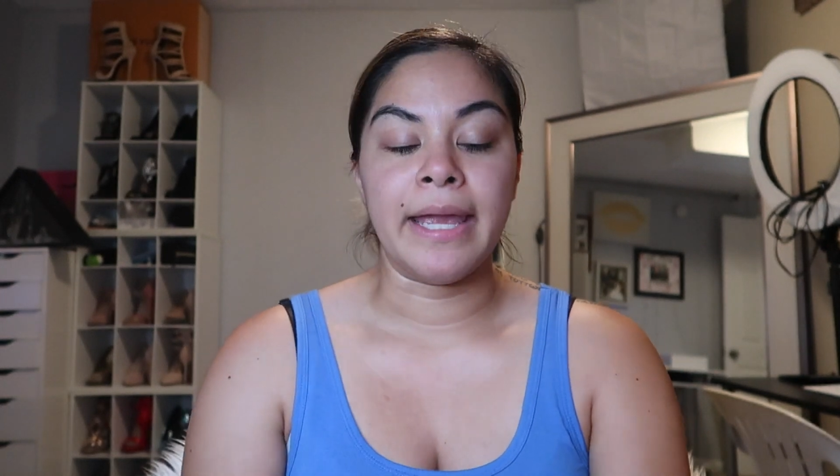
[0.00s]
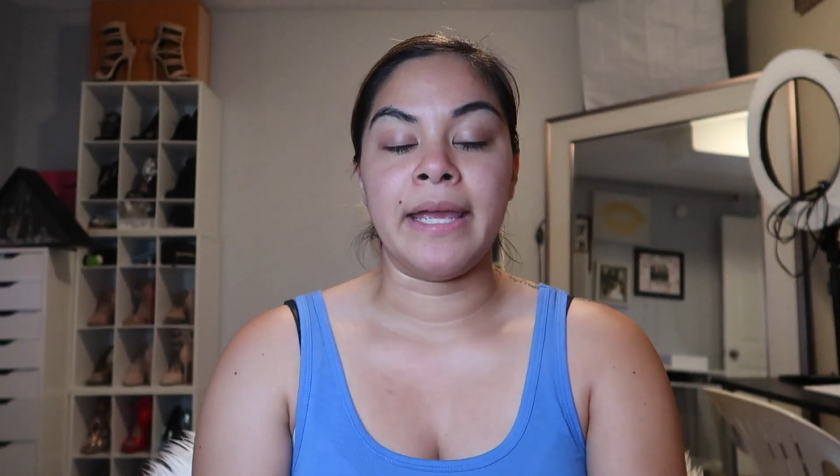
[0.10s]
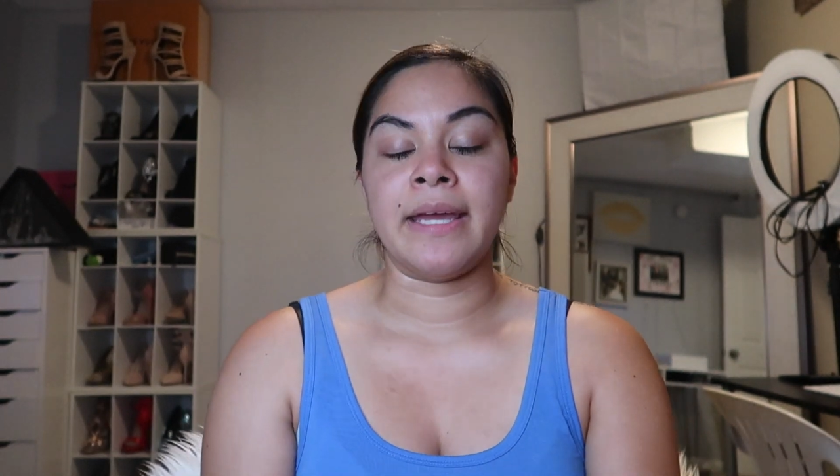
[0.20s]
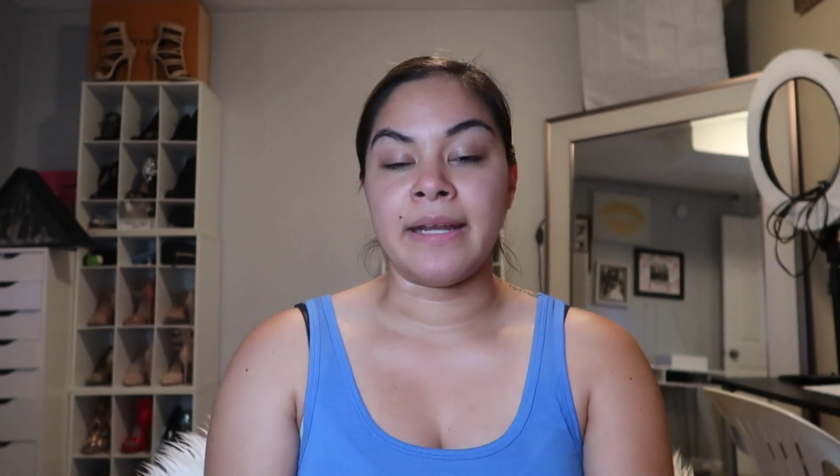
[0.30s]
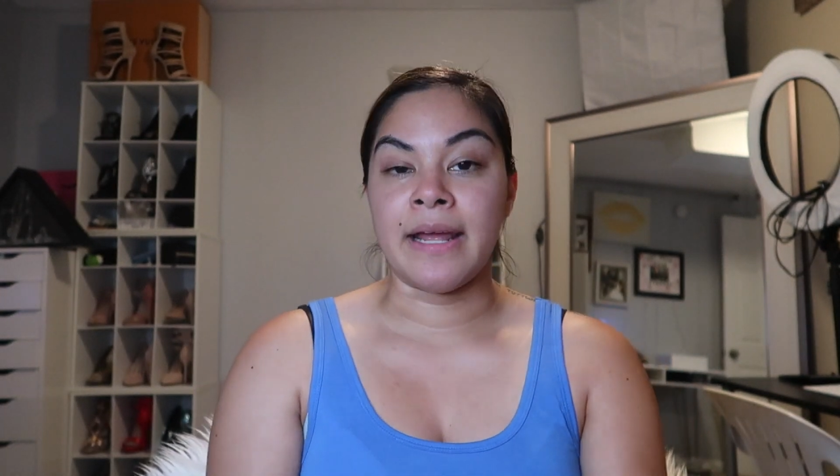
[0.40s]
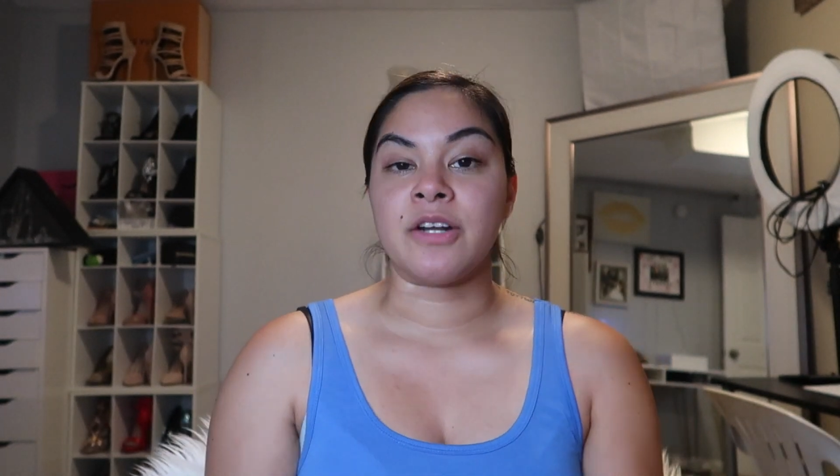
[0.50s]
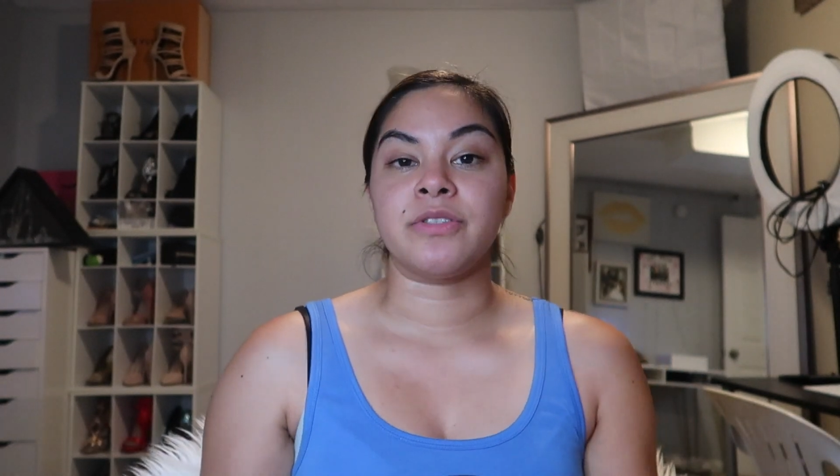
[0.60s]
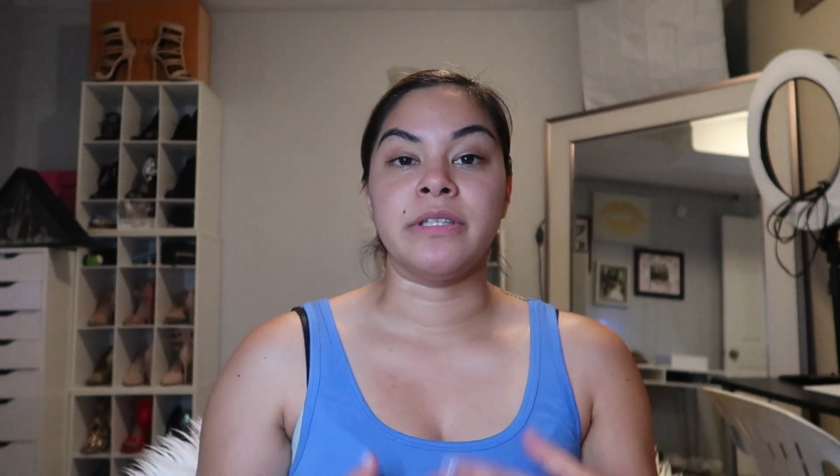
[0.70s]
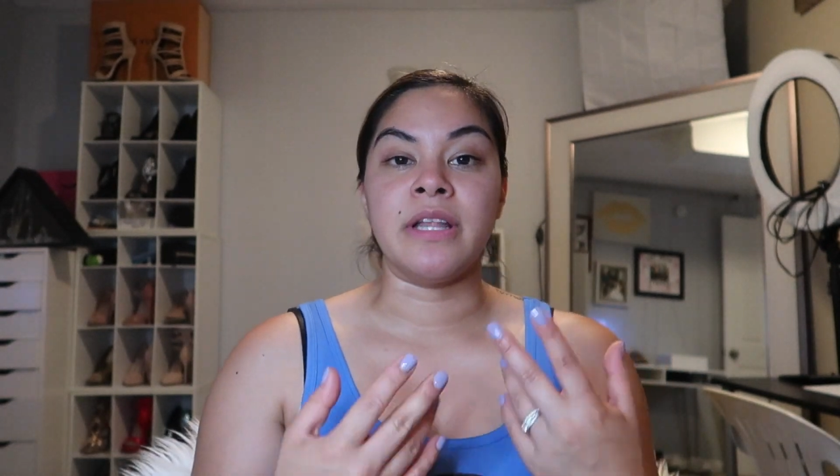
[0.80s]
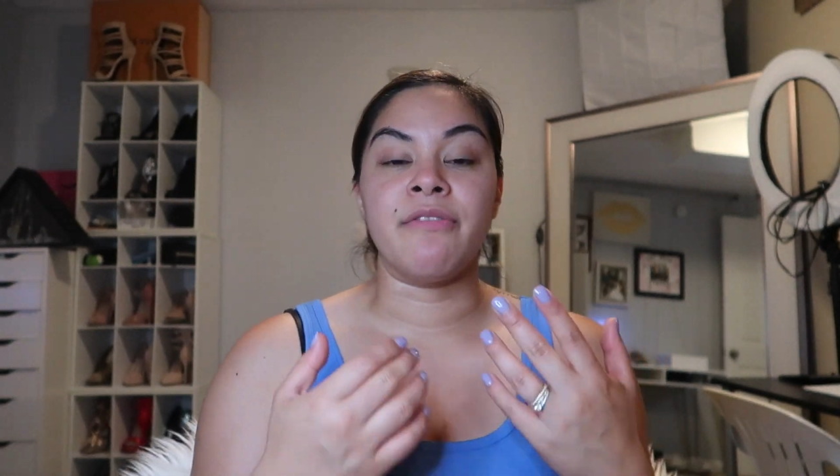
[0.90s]
And I
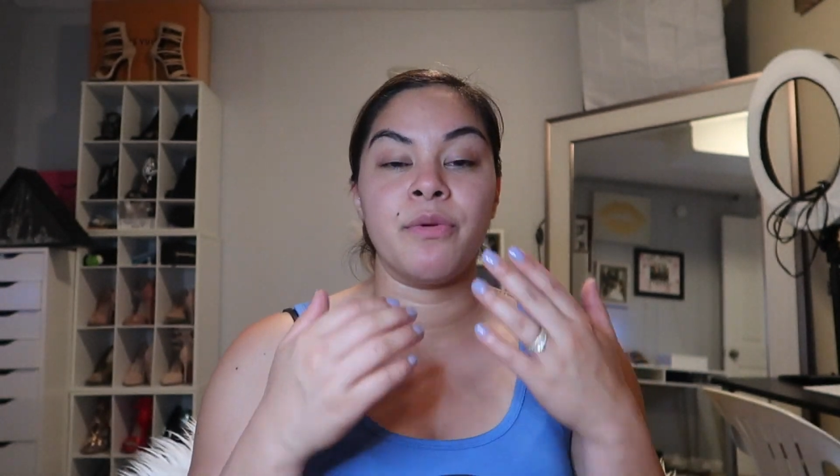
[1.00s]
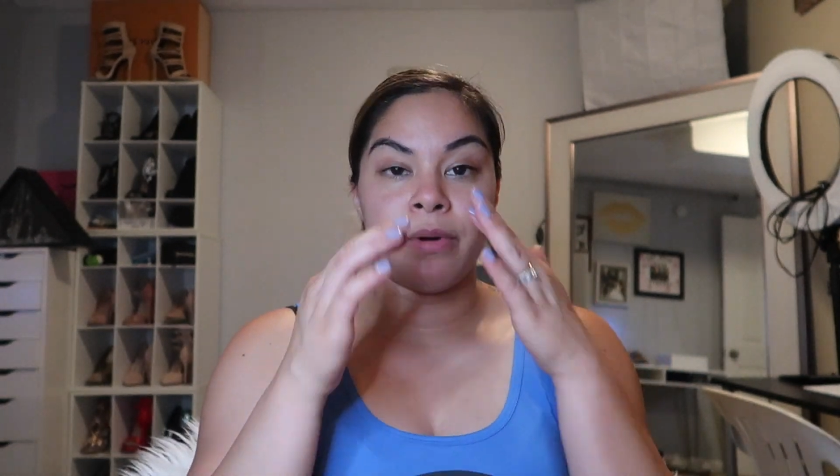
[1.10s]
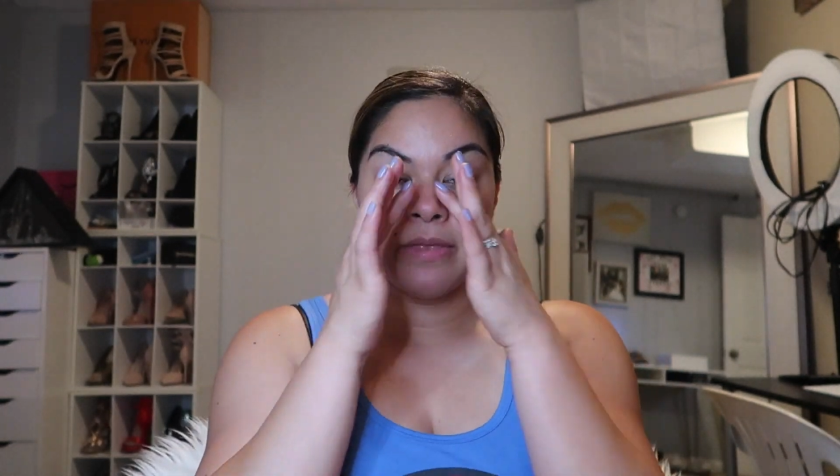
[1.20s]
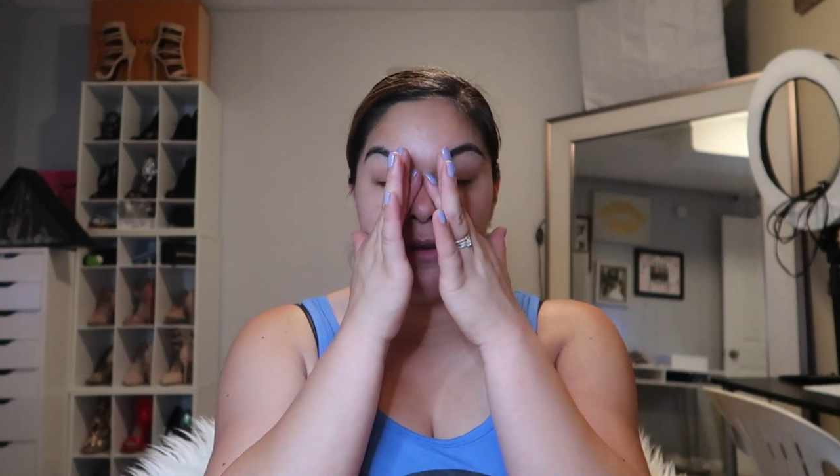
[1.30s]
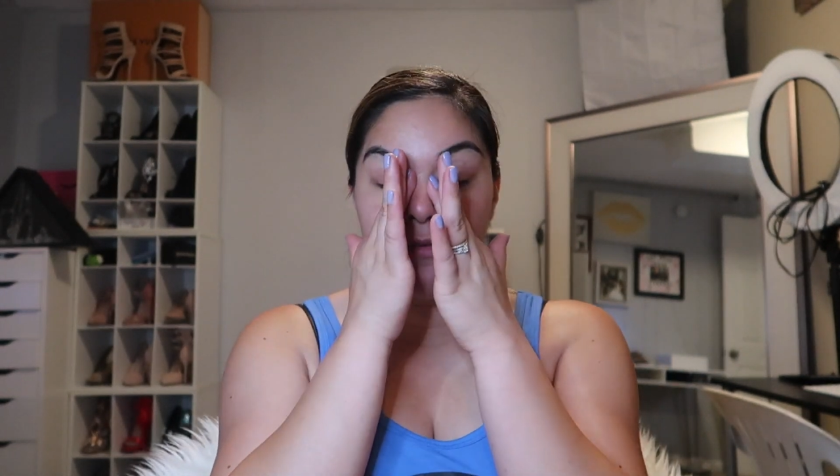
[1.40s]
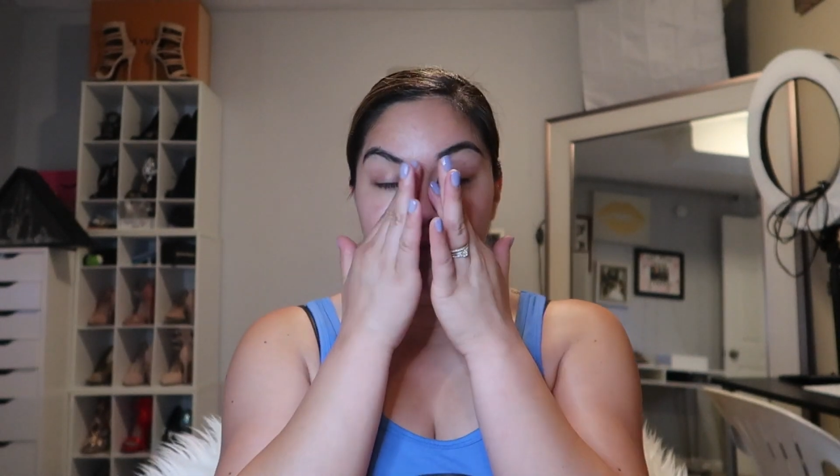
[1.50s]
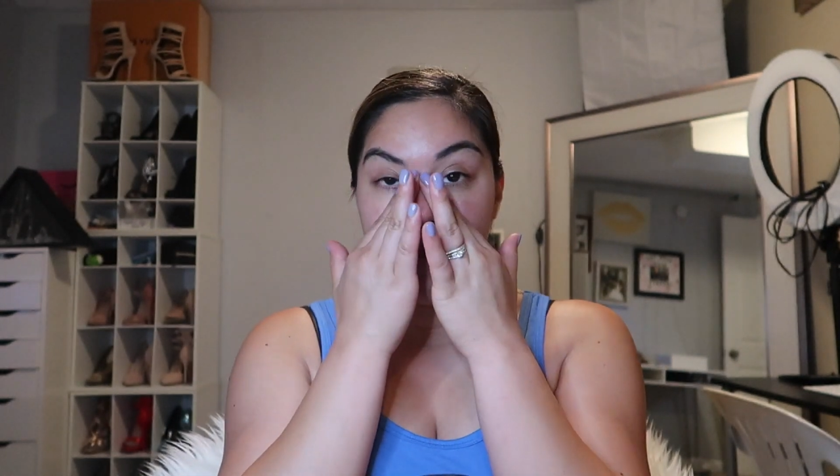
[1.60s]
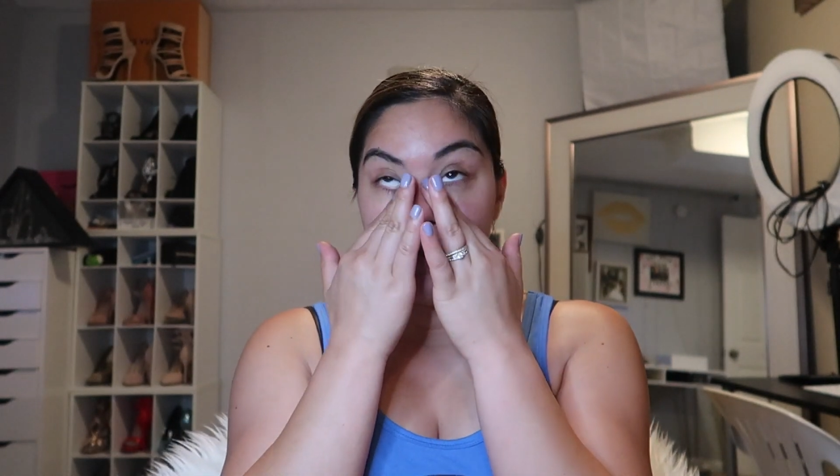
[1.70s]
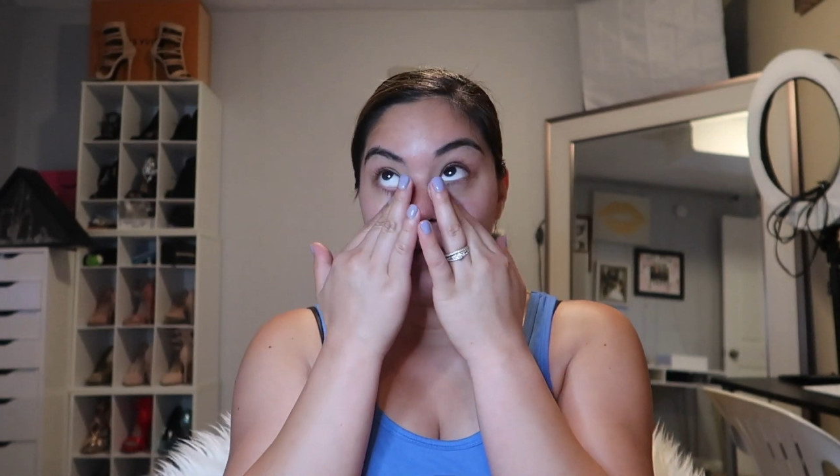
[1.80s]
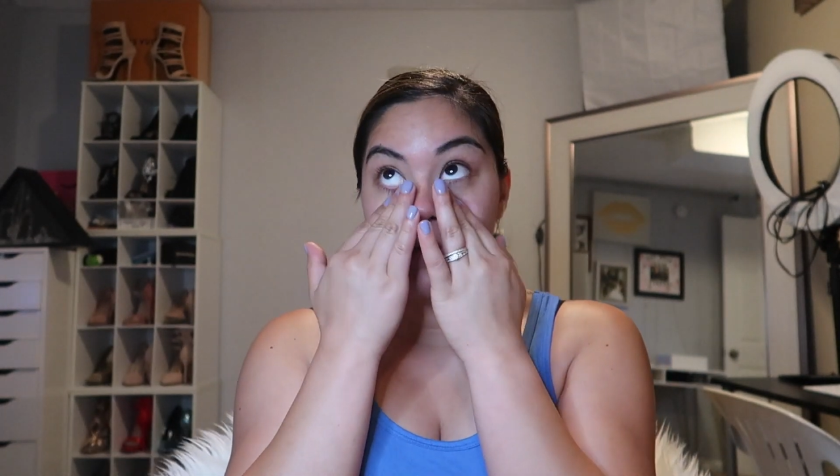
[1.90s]
actually loved the way that it
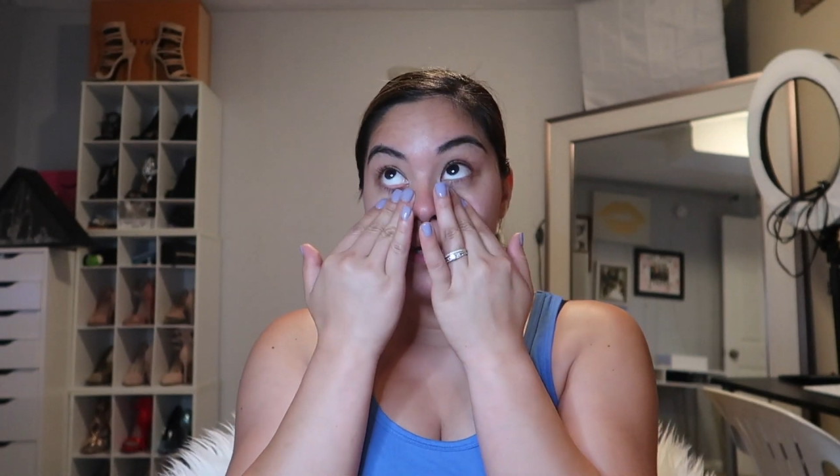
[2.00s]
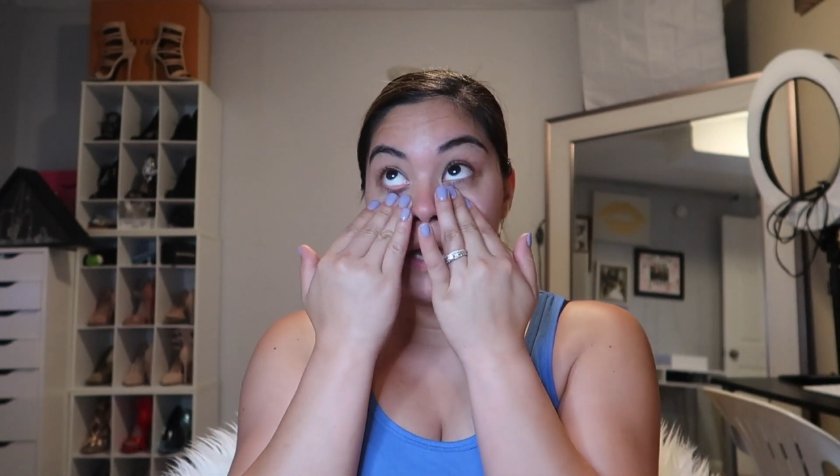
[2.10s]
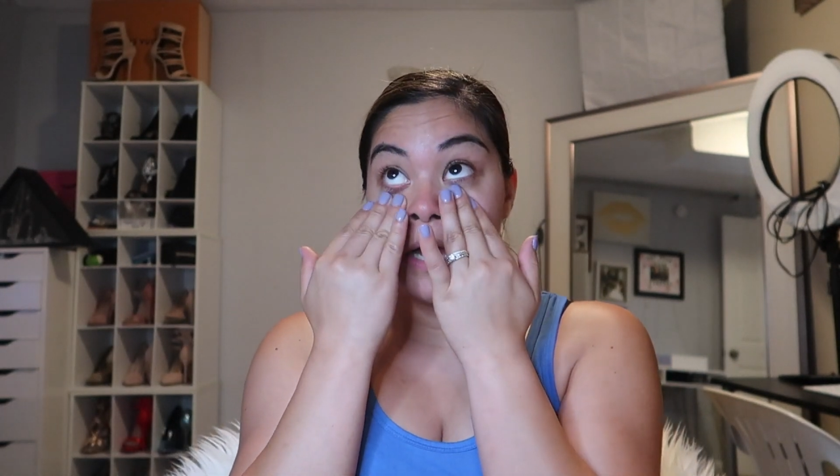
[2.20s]
felt.